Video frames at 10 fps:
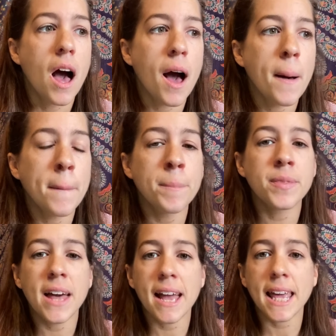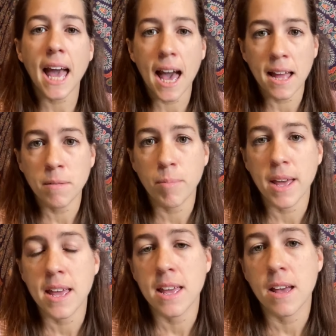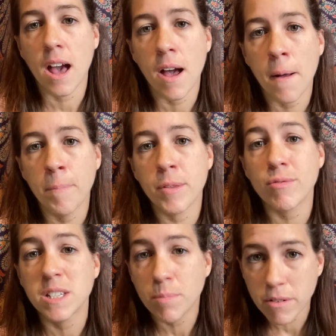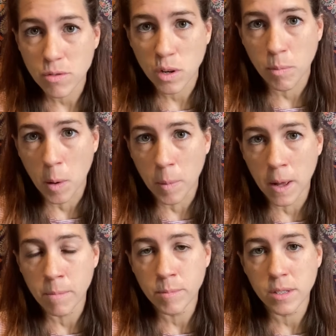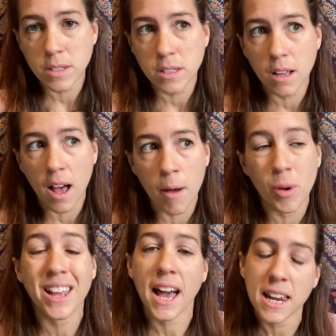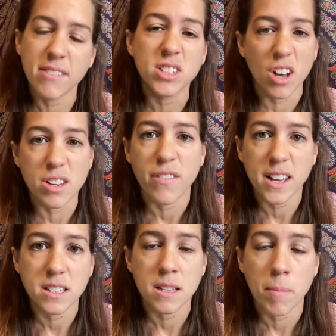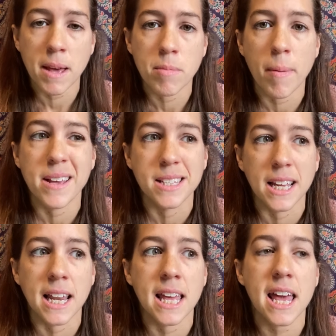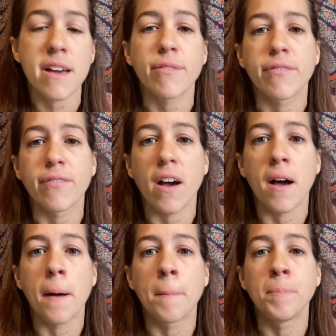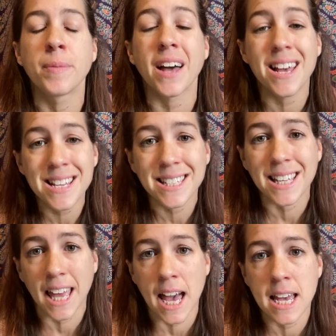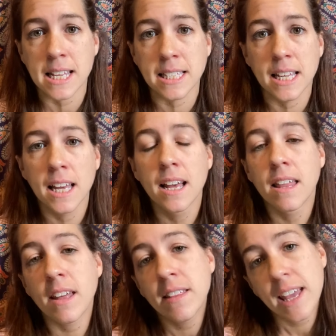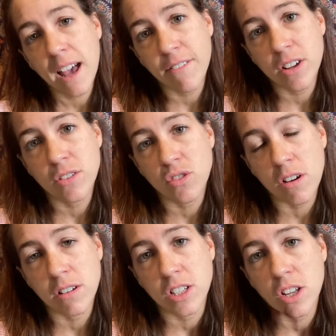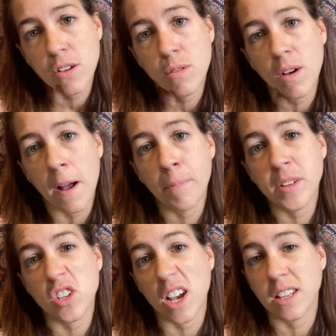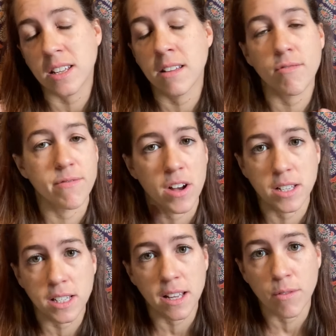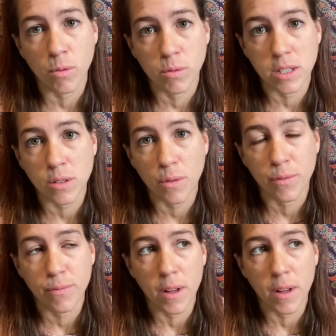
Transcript: There can be respiratory problems. It can have side effects to the baby, basically. If that is the case, then they have a drug to inject and it reverses all the sort of